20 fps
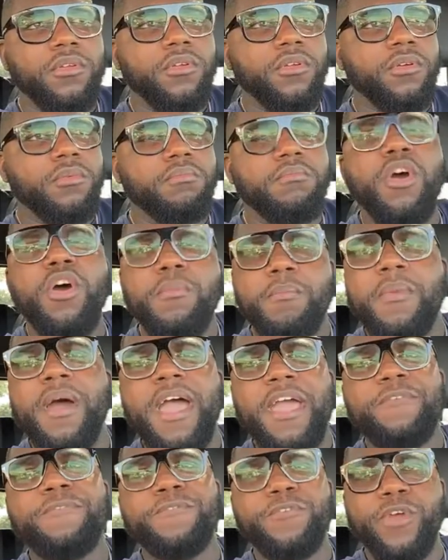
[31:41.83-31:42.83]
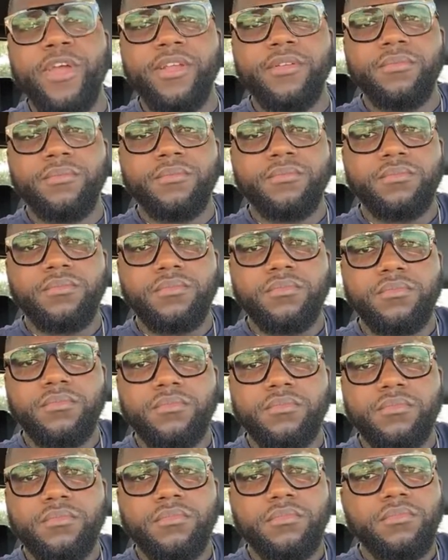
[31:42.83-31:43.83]
But my friend
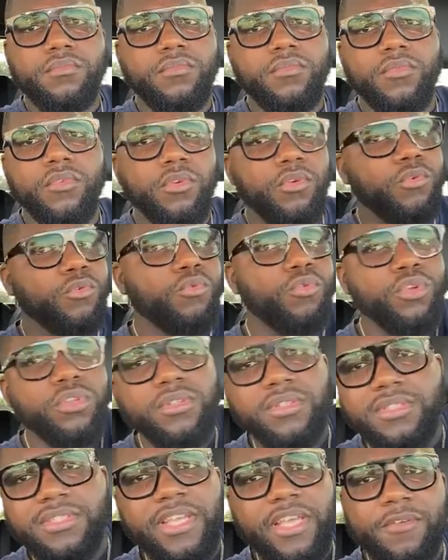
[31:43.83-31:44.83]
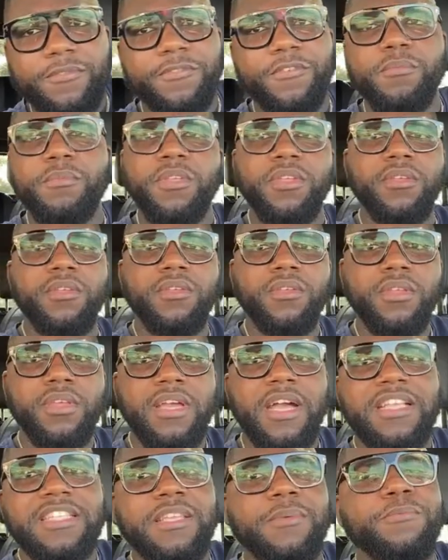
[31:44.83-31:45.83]
wouldn't take for me
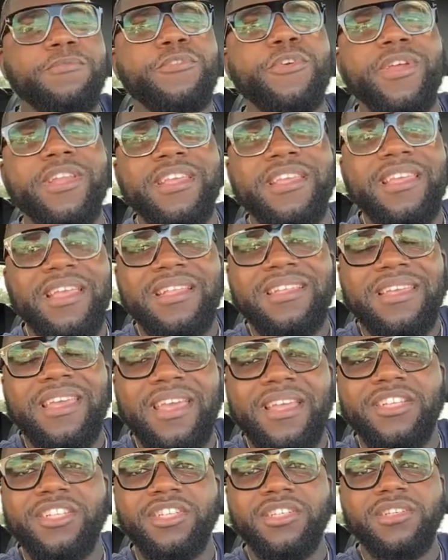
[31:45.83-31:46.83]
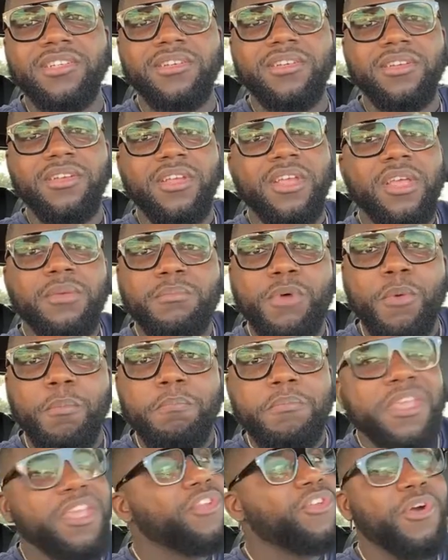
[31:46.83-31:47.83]
because I'm afraid and get catch. But
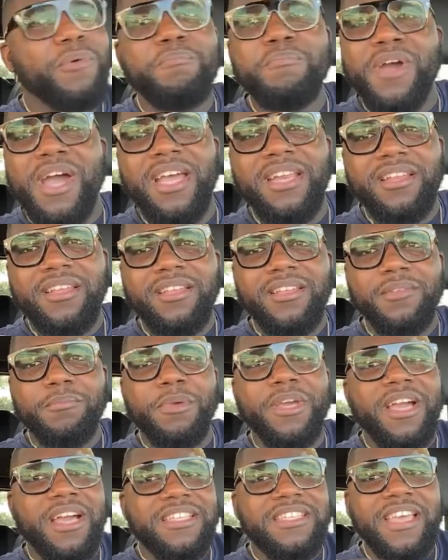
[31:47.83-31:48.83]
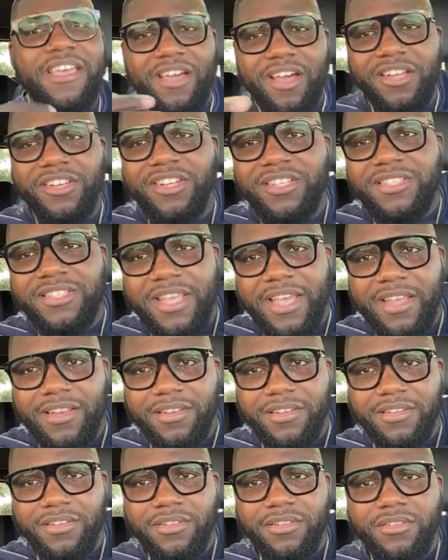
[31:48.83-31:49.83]
me no mad because I understand
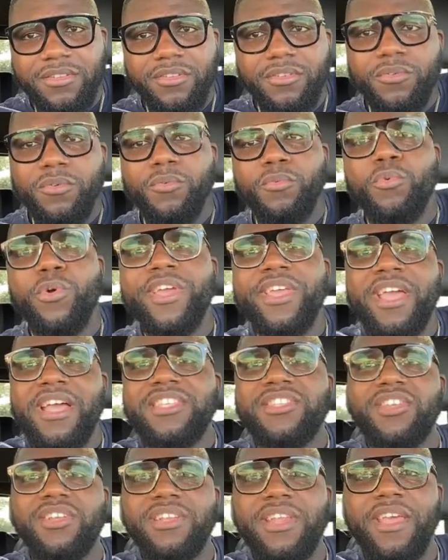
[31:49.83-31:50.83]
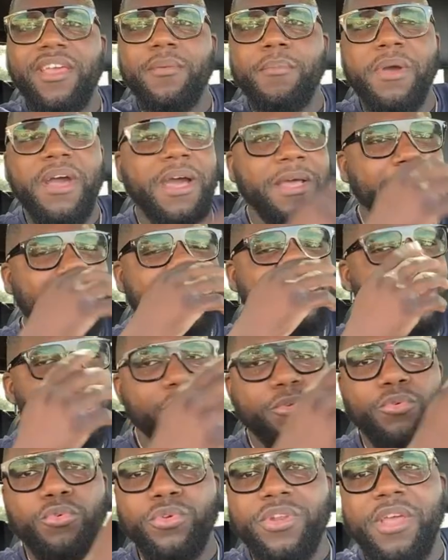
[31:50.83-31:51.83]
where you are there. I understand
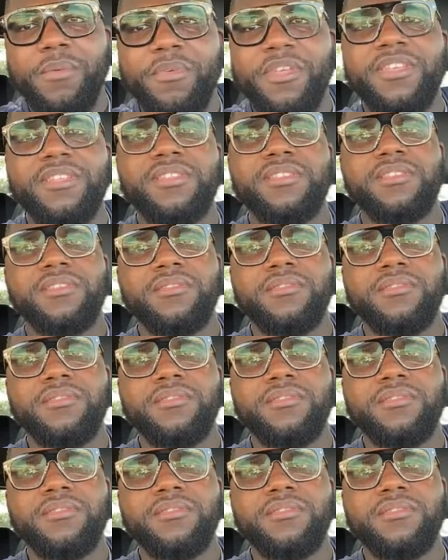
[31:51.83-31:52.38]
who them is.